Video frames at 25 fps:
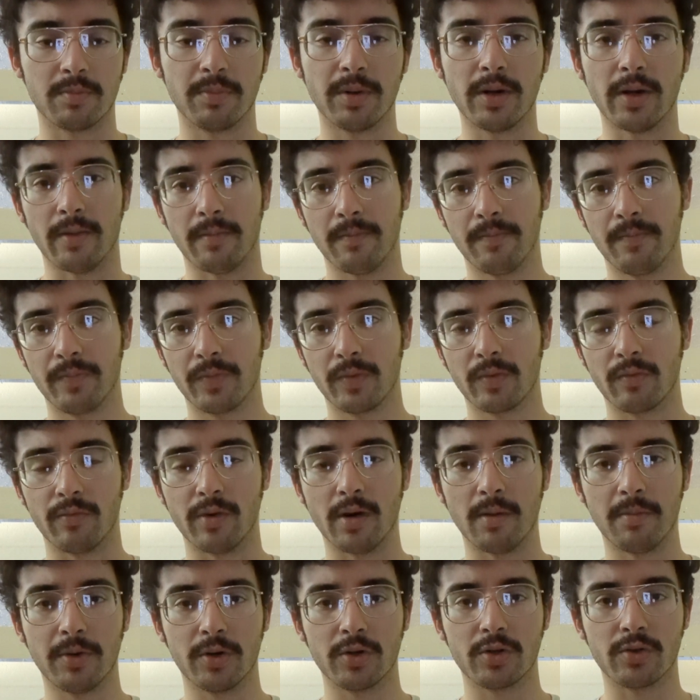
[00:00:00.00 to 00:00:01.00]
But
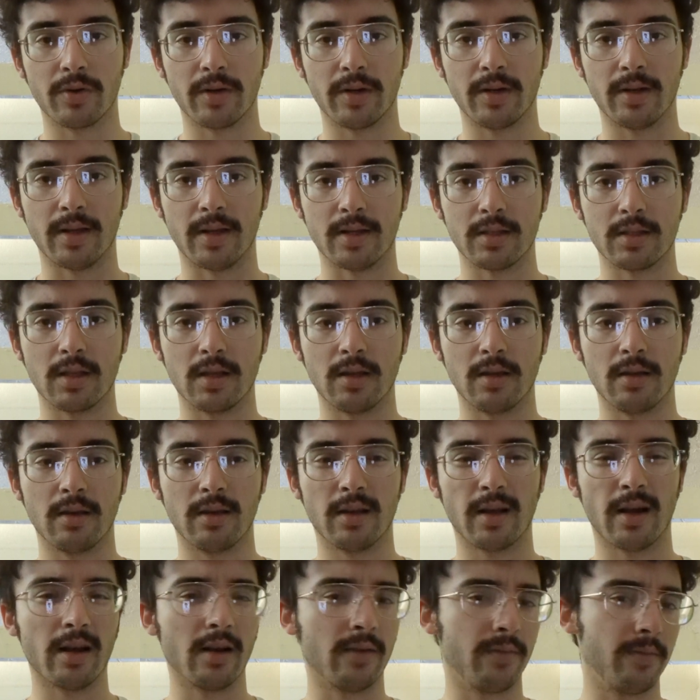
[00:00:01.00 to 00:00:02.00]
Robert Jordan has the
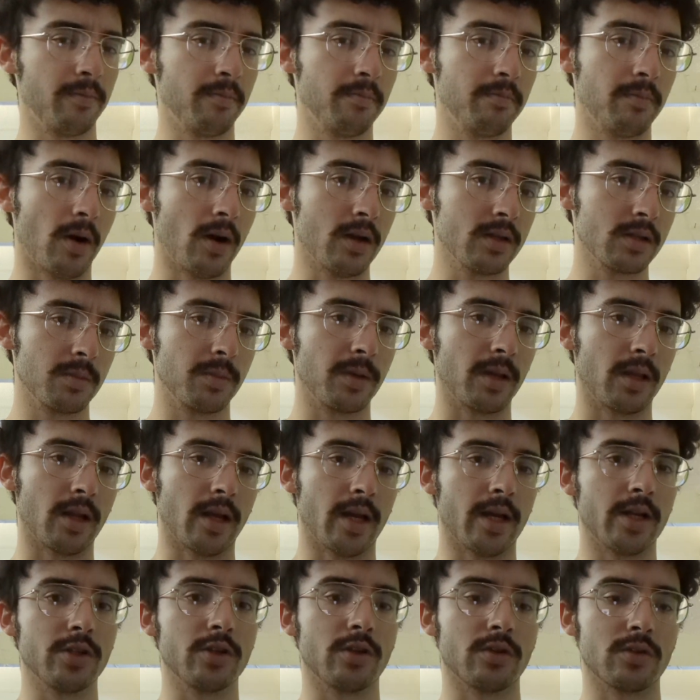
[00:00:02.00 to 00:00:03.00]
kind of possibly an
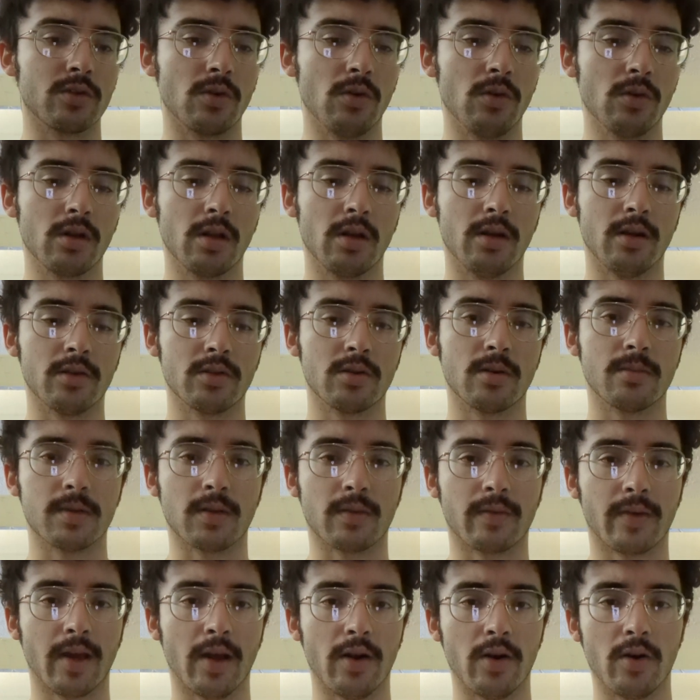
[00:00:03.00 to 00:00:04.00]
edge on Tolkien in terms
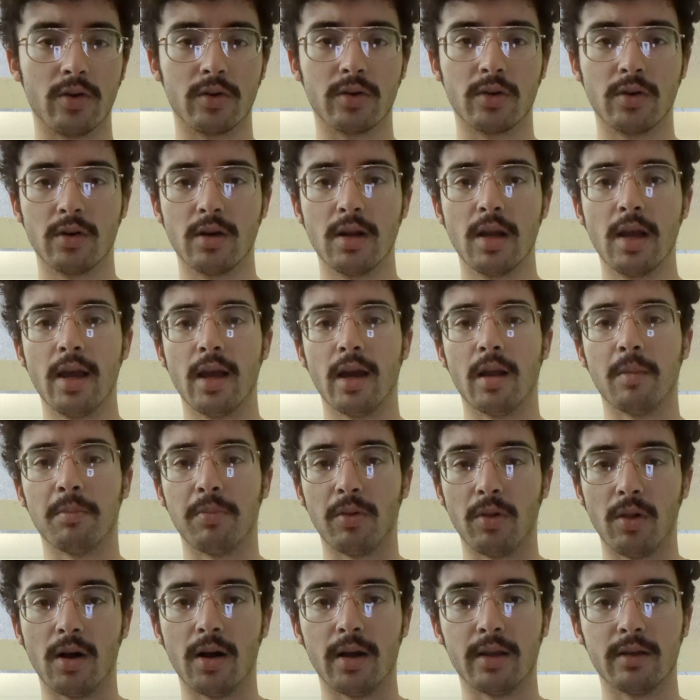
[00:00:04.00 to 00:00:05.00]
of character and
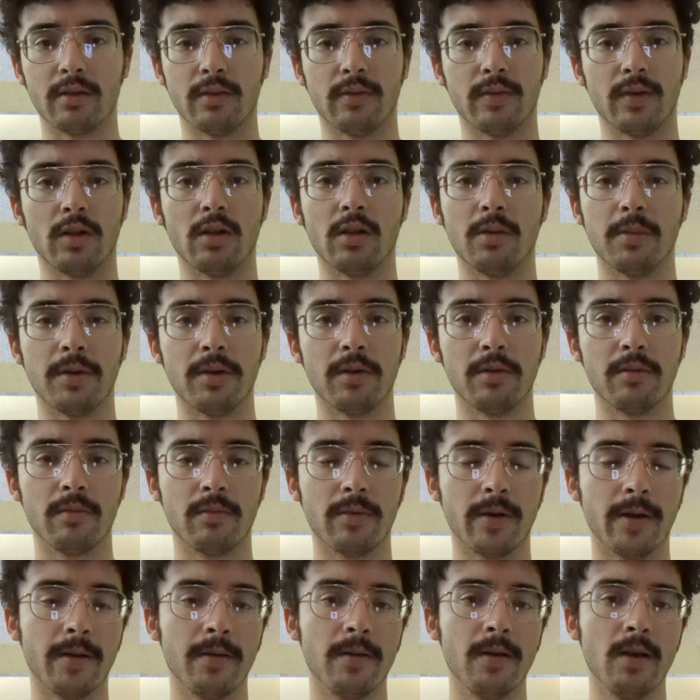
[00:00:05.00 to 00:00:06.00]
plot development,
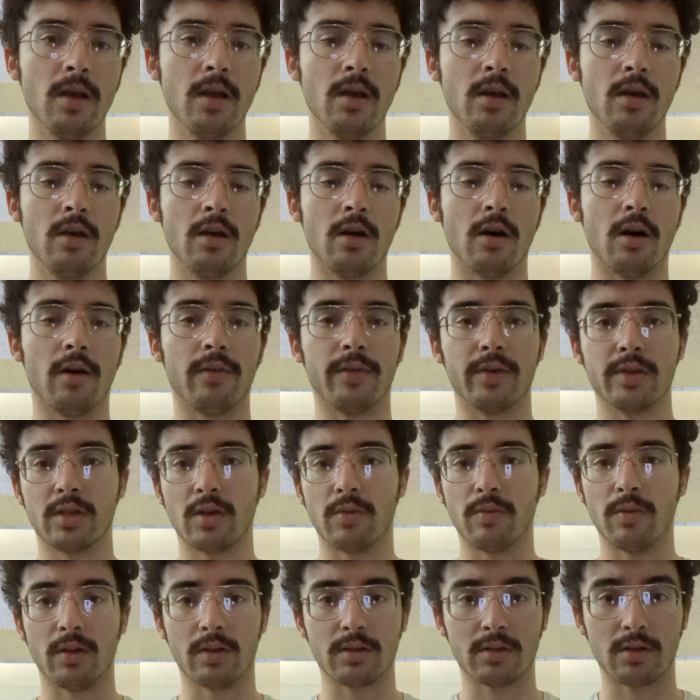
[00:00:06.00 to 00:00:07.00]
right?
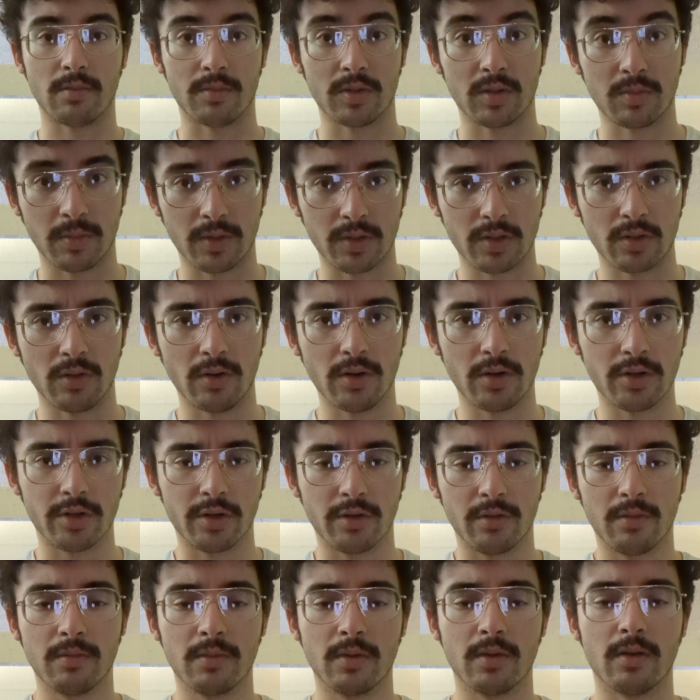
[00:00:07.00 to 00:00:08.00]
Obviously, Wheel of Time is much
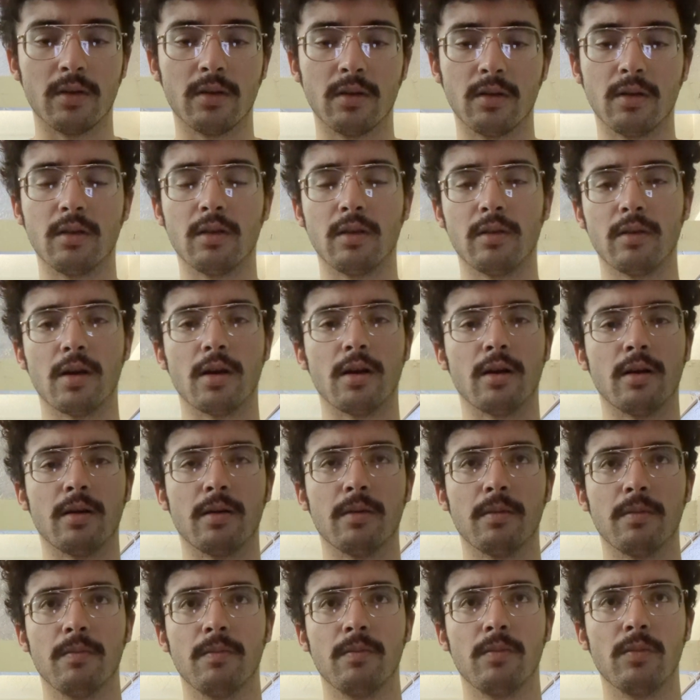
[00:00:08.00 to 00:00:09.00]
larger than
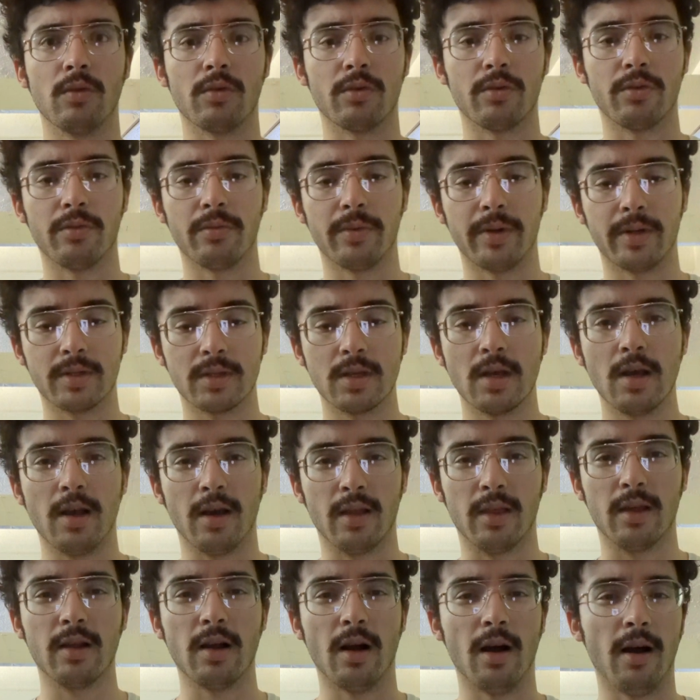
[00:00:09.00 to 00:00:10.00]
Lord of the Rings.
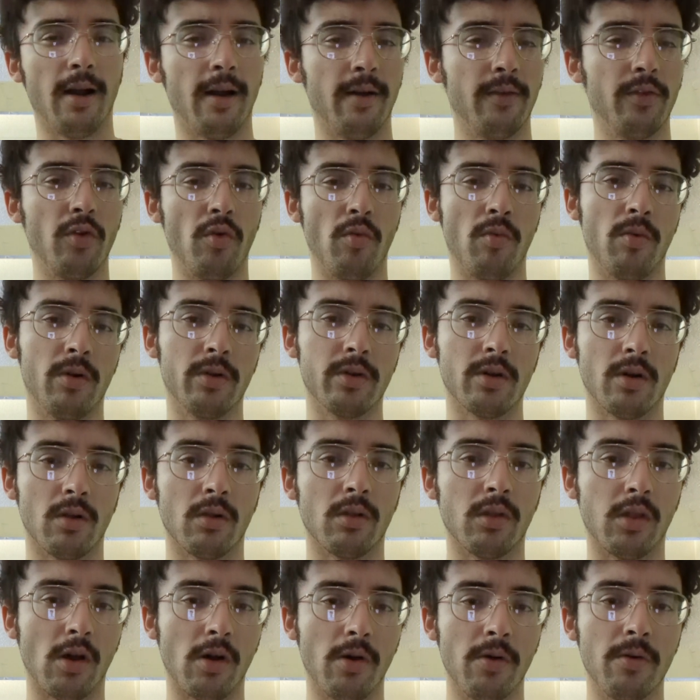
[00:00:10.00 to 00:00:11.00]
I think Eye of the World
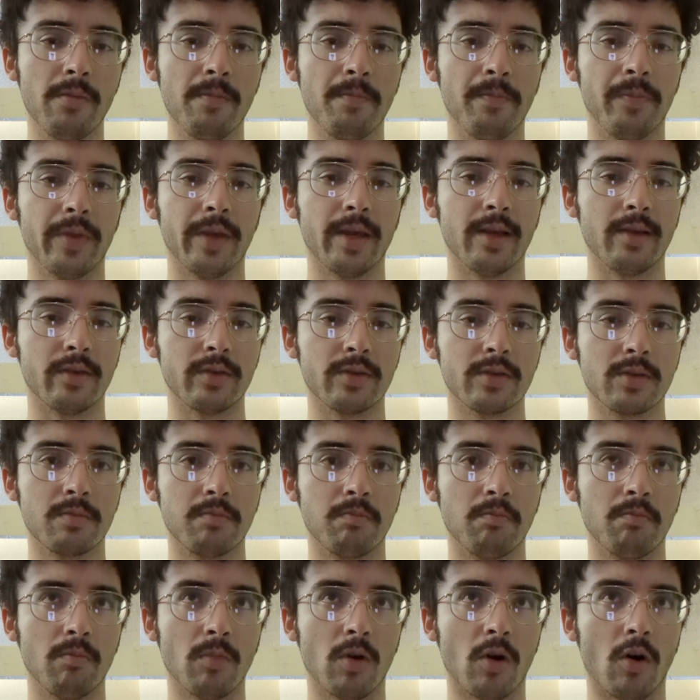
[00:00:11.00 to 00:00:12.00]
alone
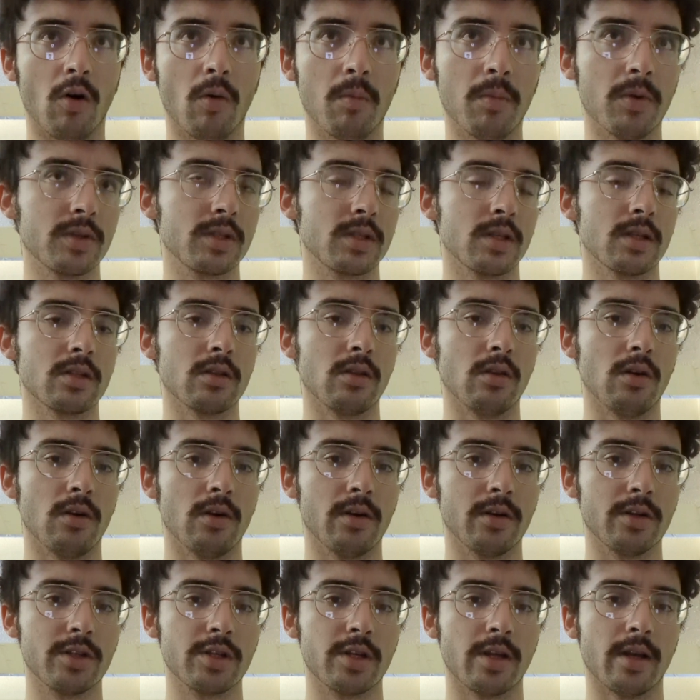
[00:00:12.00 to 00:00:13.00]
is almost as
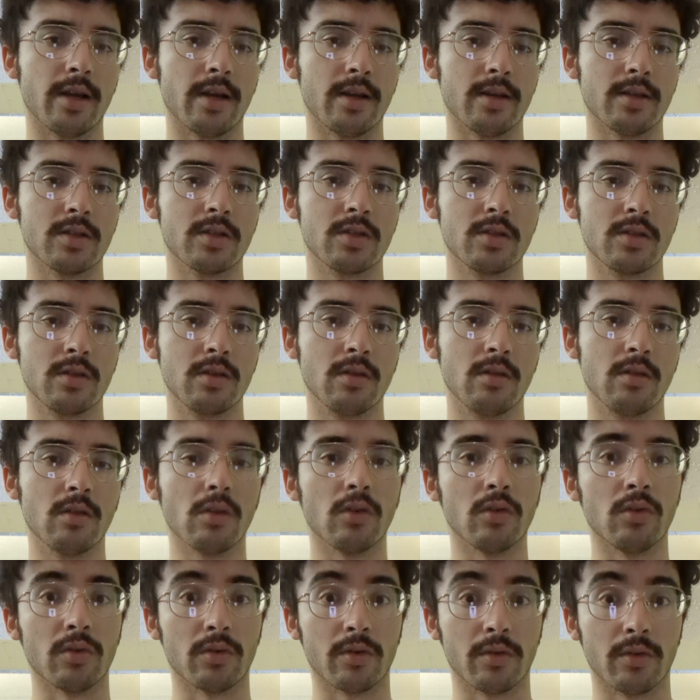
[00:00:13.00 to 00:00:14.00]
large as
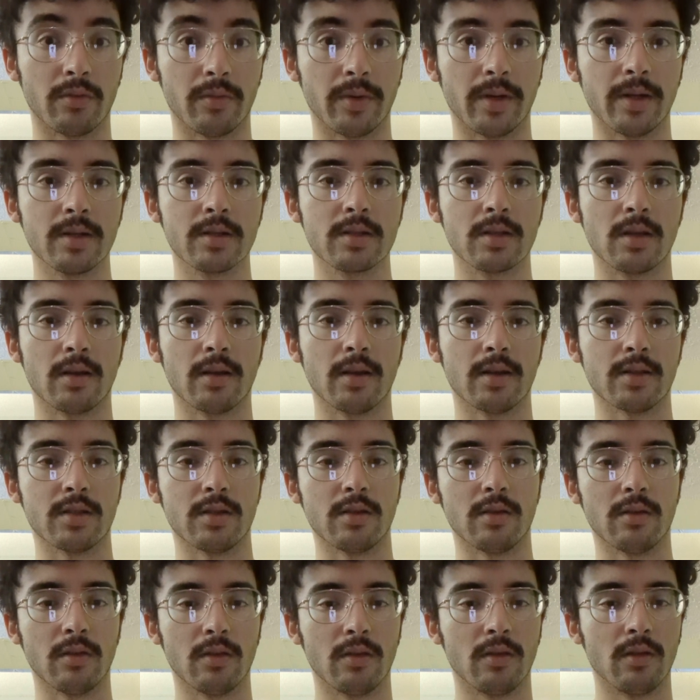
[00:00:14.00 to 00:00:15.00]
the Lord of the Rings, like as
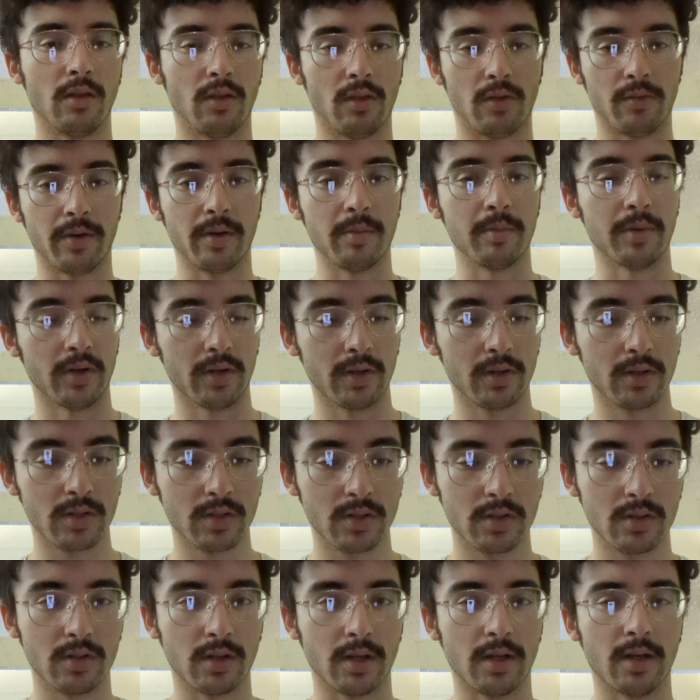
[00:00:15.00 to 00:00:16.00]
in the three
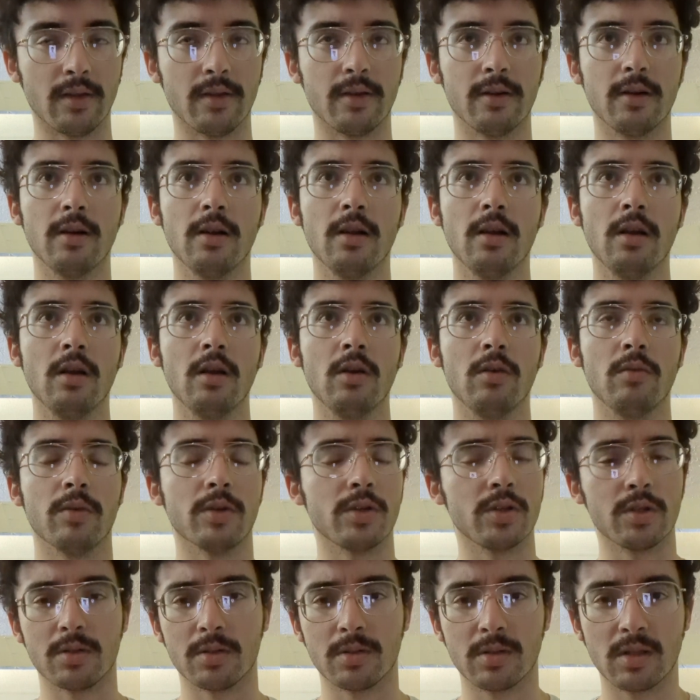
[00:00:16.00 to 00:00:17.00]
books together,
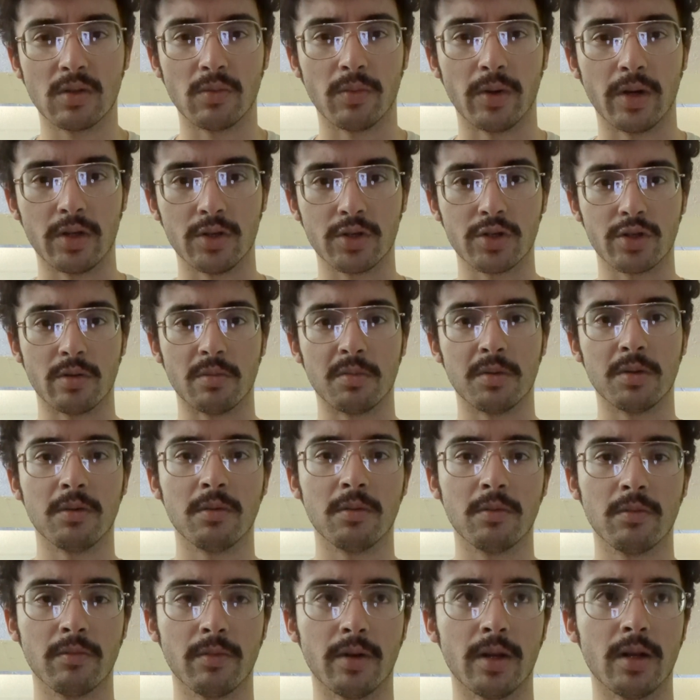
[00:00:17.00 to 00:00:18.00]
which is the way you should be
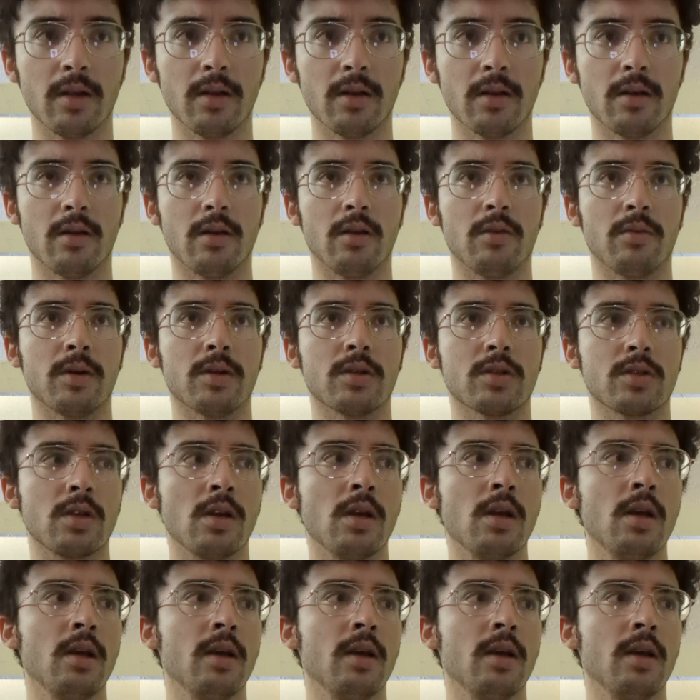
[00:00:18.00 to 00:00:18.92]
reading it anyways.